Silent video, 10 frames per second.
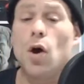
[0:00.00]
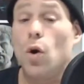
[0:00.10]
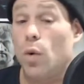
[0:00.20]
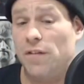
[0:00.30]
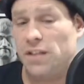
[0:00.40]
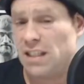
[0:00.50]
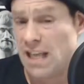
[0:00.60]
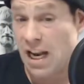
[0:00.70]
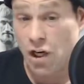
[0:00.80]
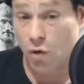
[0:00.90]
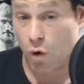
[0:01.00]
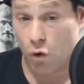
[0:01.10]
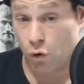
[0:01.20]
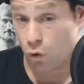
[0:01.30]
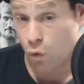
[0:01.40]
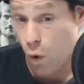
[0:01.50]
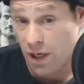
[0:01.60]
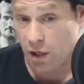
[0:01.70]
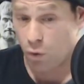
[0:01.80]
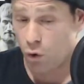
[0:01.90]
What if it's a 10-year-old or a
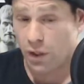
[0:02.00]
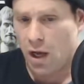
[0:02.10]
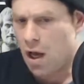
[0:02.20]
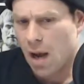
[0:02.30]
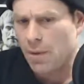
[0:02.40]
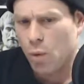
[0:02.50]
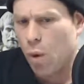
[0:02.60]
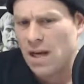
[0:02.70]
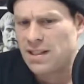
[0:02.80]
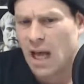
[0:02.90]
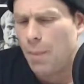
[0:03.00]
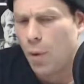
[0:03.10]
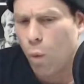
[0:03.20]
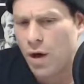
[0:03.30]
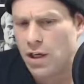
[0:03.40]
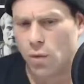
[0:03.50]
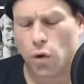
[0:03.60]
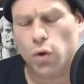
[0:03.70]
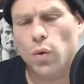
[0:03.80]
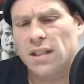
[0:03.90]
20-year-old? I mean, why stop at
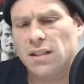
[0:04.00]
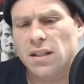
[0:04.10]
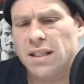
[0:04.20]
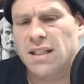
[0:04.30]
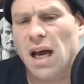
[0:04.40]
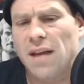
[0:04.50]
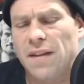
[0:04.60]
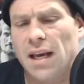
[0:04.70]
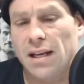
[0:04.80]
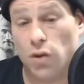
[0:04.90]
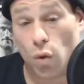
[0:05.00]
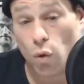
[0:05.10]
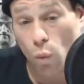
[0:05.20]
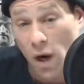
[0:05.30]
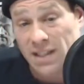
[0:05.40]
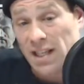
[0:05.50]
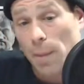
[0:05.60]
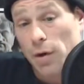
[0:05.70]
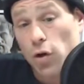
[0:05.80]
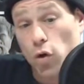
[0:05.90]
1-year-old? Who gets to decide the age? Or why
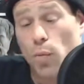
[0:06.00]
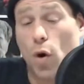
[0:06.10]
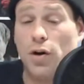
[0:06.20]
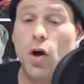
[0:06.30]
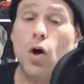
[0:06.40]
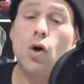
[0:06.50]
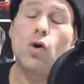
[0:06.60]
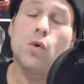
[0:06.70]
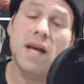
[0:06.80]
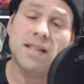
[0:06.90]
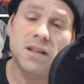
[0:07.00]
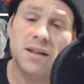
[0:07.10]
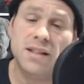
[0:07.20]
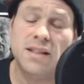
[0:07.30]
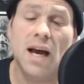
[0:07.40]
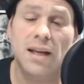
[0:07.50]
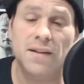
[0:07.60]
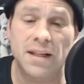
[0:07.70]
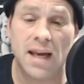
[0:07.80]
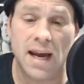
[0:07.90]
stop at a newborn? Who gets to decide
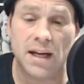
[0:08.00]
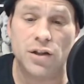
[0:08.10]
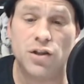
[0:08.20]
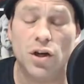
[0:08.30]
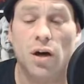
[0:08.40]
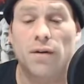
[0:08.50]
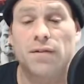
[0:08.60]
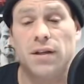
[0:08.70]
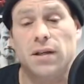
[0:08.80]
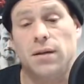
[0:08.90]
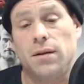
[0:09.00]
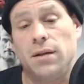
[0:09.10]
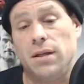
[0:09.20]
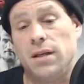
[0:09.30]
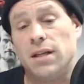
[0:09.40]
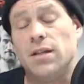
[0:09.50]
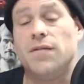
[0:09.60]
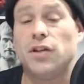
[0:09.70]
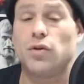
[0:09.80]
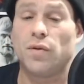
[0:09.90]
the age of the
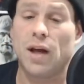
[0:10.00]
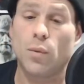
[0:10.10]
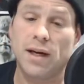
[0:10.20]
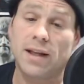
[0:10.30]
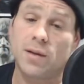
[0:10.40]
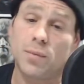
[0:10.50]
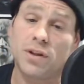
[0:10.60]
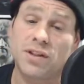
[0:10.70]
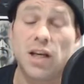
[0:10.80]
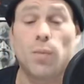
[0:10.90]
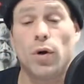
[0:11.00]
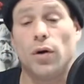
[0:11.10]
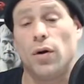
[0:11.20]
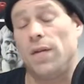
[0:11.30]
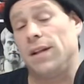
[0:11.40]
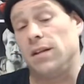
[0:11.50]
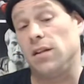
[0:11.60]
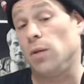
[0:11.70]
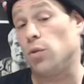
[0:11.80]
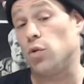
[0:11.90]
individual that we get to put to sleep? We all know that the
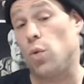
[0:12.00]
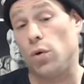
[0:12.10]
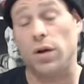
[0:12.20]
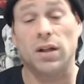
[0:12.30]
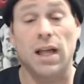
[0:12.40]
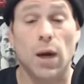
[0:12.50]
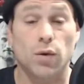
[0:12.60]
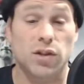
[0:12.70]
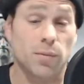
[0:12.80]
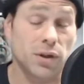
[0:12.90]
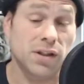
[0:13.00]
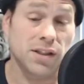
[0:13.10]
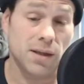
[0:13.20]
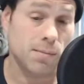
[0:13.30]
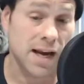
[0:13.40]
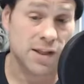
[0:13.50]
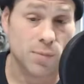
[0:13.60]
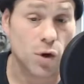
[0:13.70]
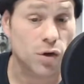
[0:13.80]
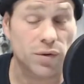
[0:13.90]
liberals won't allow us to put to sleep mass
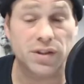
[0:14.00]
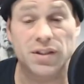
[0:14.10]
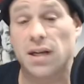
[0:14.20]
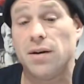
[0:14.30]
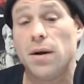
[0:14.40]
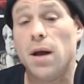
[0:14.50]
murderers and